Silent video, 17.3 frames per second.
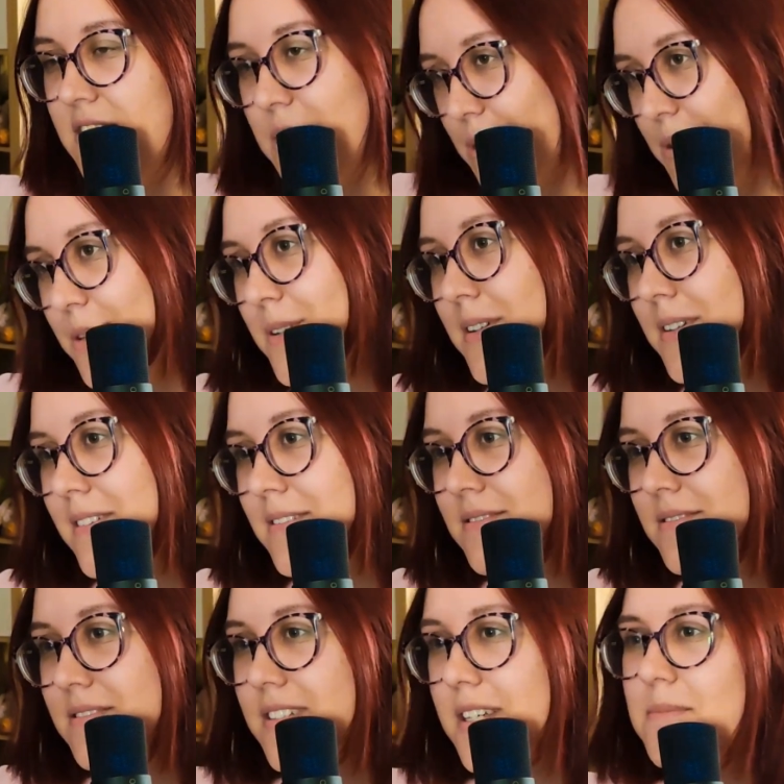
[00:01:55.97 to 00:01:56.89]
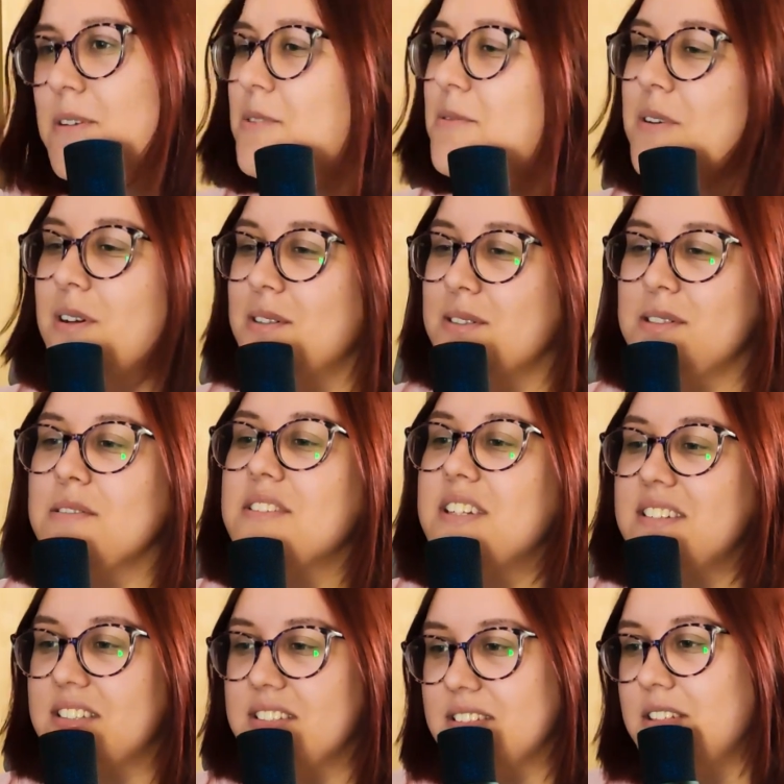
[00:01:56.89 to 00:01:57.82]
Cool. I mean, we all saw
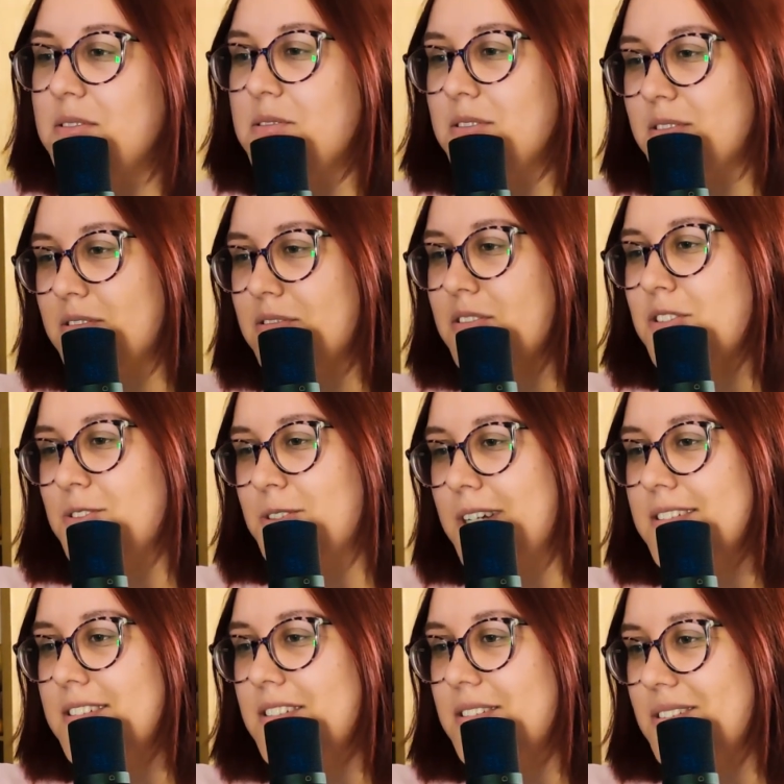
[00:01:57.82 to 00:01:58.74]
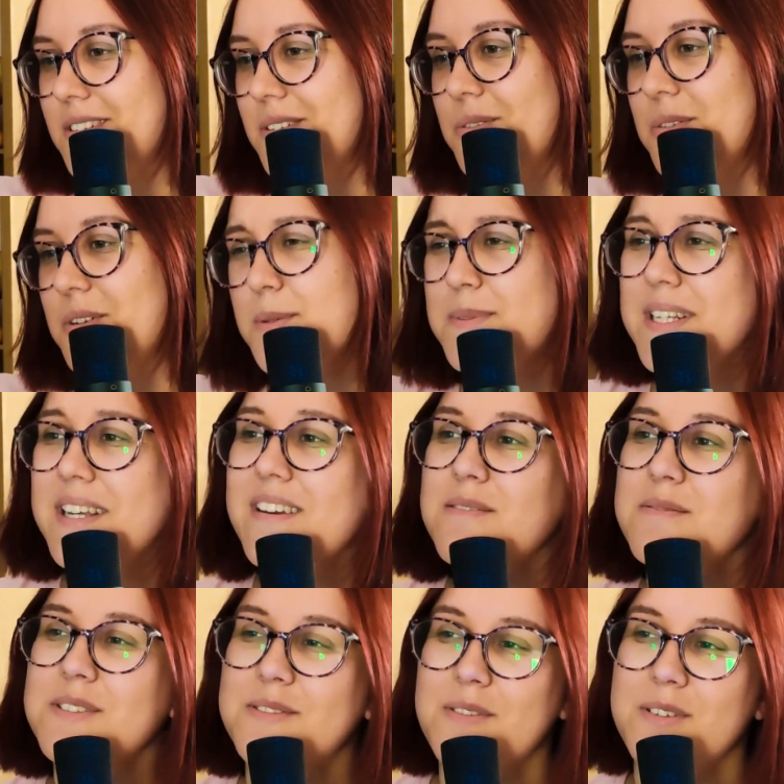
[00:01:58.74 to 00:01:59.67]
that scene already, so...
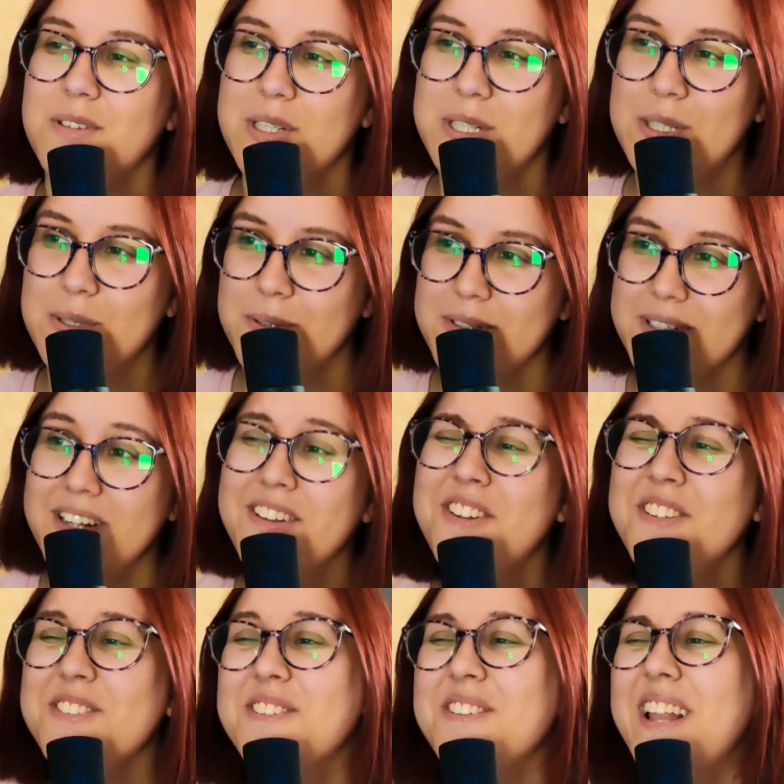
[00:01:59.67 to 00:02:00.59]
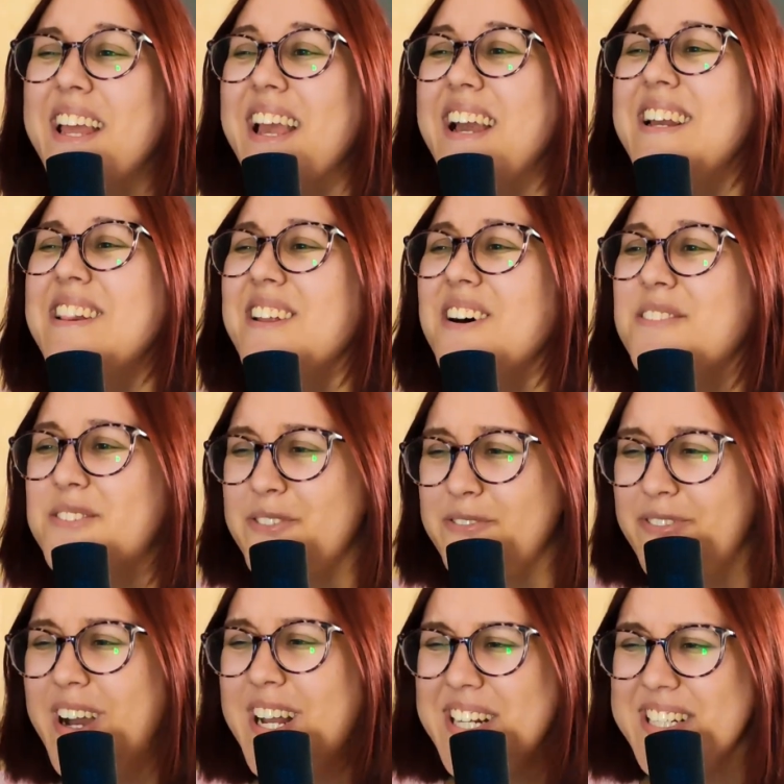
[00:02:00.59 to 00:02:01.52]
Optigami is very cute, and also, like, I love the
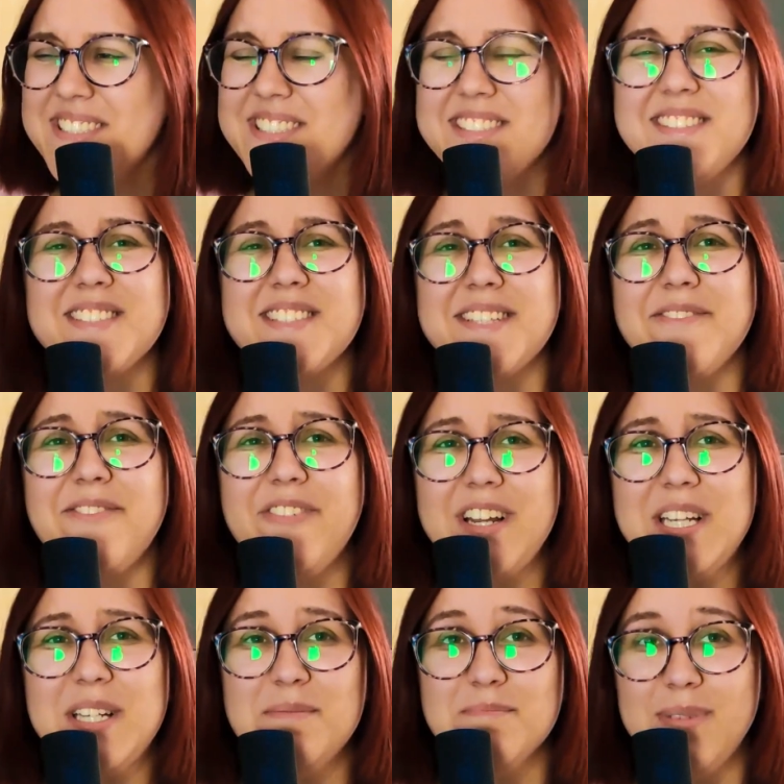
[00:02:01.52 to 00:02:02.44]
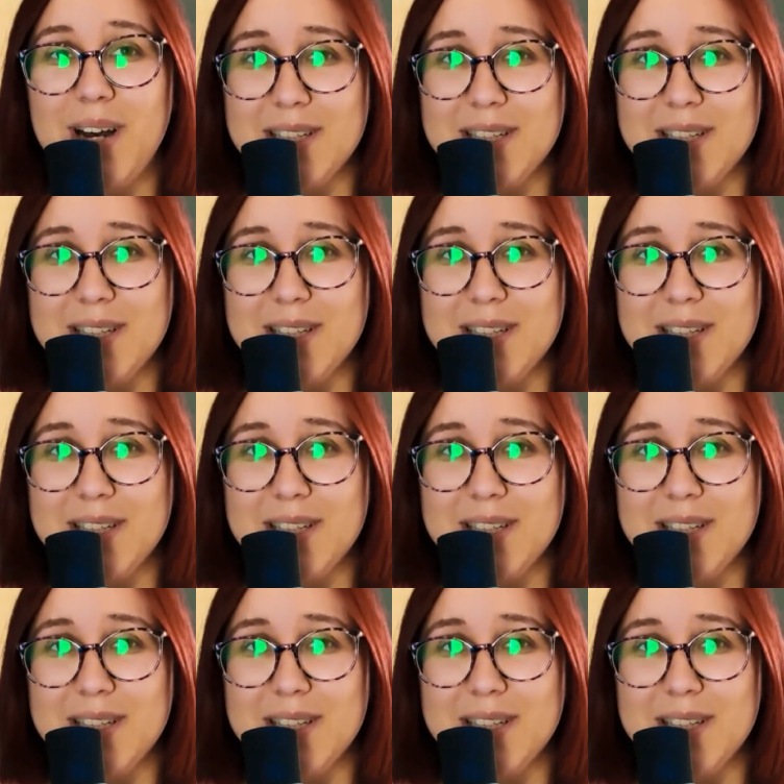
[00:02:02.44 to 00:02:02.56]
fact that this is a fucking